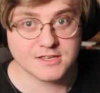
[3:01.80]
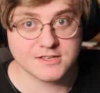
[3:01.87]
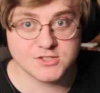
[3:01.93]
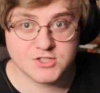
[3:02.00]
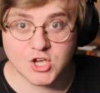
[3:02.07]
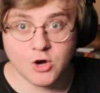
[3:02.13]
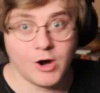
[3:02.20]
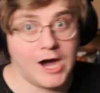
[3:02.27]

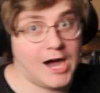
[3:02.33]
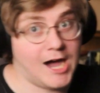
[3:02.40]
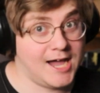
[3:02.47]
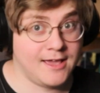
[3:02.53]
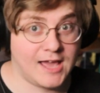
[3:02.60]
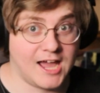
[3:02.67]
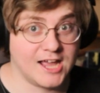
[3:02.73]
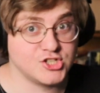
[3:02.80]
So
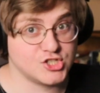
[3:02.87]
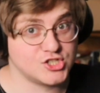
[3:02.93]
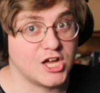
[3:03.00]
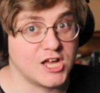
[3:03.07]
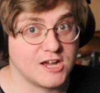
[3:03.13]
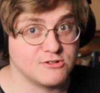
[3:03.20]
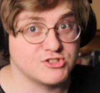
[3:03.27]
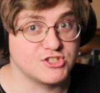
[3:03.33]
I just
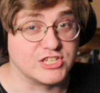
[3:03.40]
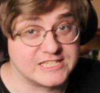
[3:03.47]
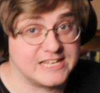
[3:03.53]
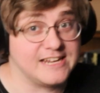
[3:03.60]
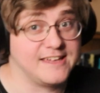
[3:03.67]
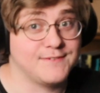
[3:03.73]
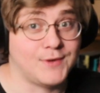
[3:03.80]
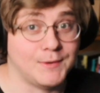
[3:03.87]
thought I was just
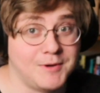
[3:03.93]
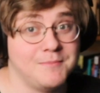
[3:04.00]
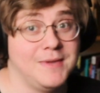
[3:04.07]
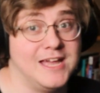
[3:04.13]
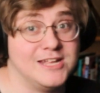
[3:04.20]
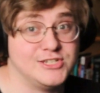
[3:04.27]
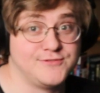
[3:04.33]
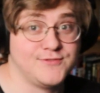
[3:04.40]
gonna give up on
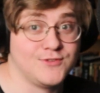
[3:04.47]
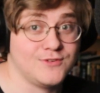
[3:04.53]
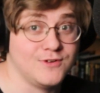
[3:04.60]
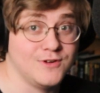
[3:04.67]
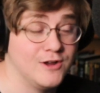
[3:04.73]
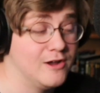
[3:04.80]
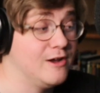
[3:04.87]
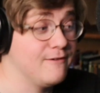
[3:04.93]
Magic for
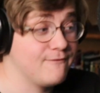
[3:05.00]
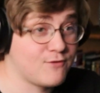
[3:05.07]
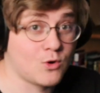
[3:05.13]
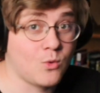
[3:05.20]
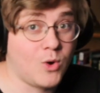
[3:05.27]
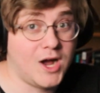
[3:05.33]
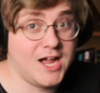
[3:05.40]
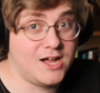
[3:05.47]

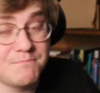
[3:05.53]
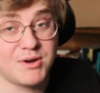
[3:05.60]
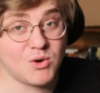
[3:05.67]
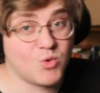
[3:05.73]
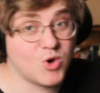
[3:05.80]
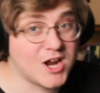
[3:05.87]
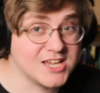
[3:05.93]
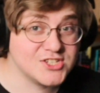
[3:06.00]
a while.
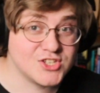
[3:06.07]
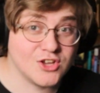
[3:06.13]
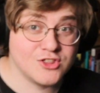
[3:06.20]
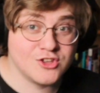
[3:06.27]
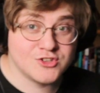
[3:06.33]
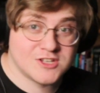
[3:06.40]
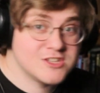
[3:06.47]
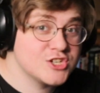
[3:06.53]
But when I saw
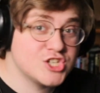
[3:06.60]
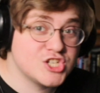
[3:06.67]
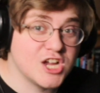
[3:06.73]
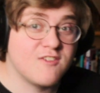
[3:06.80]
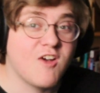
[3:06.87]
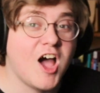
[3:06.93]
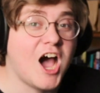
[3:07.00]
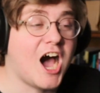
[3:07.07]
those on the
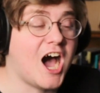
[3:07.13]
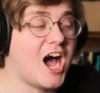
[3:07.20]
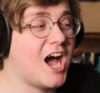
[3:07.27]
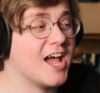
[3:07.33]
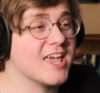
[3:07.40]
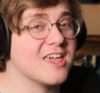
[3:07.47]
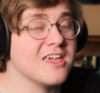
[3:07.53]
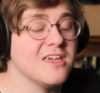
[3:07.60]
shelf,
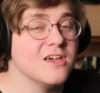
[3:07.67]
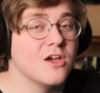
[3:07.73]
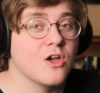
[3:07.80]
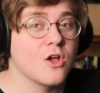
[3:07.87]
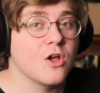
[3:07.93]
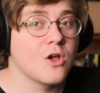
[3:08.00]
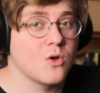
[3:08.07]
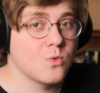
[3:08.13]
I
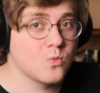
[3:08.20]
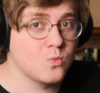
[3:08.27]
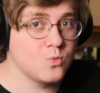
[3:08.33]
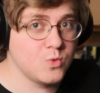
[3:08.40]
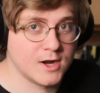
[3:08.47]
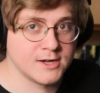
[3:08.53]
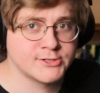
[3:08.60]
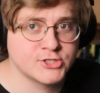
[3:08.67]

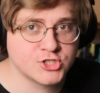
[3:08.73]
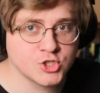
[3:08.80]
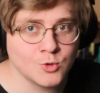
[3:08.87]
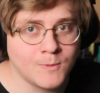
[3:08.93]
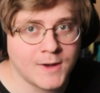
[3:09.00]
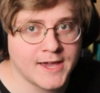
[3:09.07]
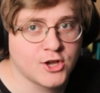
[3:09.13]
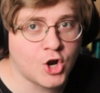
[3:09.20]
rushed to
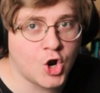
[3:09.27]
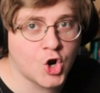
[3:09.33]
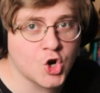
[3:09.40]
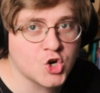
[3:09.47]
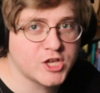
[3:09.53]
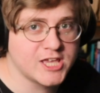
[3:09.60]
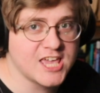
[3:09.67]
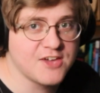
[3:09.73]
my
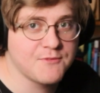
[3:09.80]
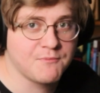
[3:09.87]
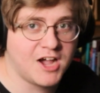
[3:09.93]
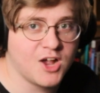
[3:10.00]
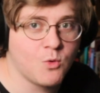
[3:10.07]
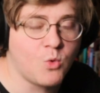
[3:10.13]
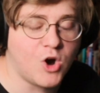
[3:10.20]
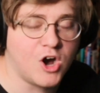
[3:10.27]
car to get
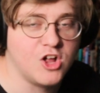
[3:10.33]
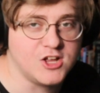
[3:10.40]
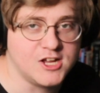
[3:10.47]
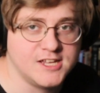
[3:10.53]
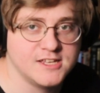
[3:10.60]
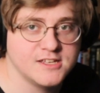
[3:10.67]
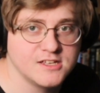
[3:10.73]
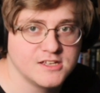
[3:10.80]
my
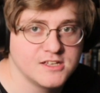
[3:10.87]
wallet.